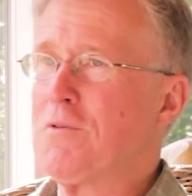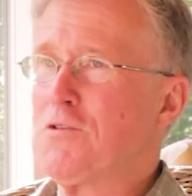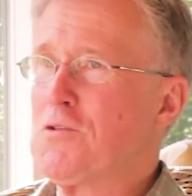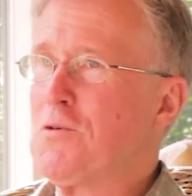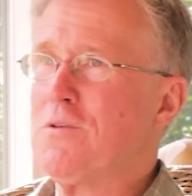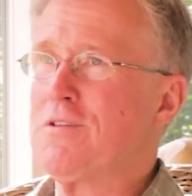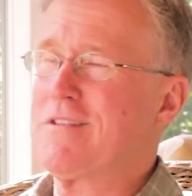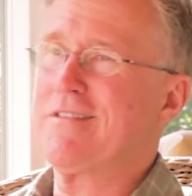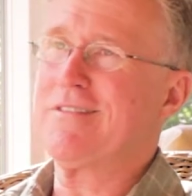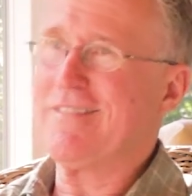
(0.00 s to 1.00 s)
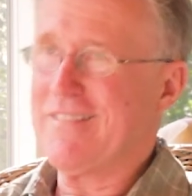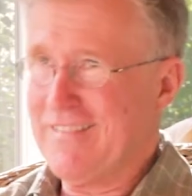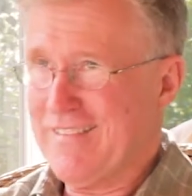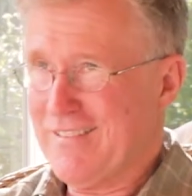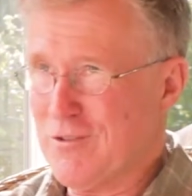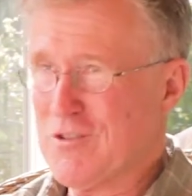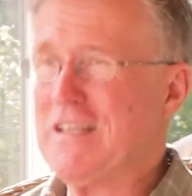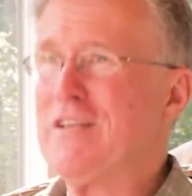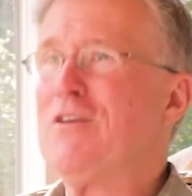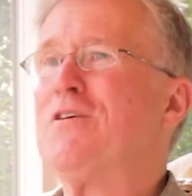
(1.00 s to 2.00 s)
But the students, they're
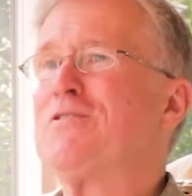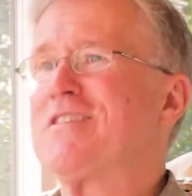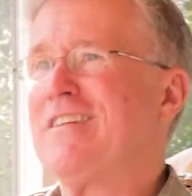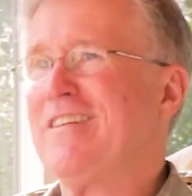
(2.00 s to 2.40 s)
seniors.